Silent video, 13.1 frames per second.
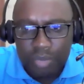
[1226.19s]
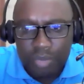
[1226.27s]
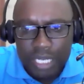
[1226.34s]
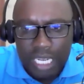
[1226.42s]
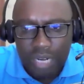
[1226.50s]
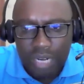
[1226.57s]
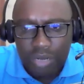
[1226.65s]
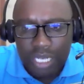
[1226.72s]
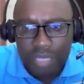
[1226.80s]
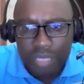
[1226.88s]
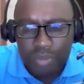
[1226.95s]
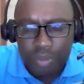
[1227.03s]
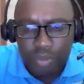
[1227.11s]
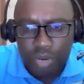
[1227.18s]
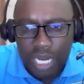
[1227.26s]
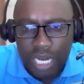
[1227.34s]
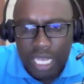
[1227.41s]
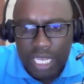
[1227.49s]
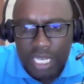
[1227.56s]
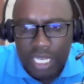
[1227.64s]
but I look at people
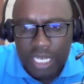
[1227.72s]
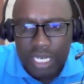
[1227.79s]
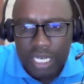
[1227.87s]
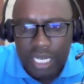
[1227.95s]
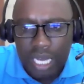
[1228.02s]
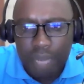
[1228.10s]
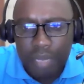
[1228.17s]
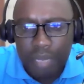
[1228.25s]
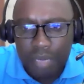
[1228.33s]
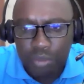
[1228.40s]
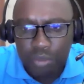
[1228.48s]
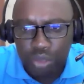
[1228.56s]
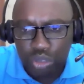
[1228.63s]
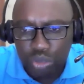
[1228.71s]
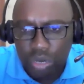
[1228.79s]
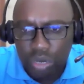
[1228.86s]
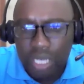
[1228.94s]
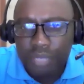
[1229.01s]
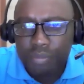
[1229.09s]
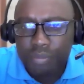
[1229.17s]
like Abel Mutua.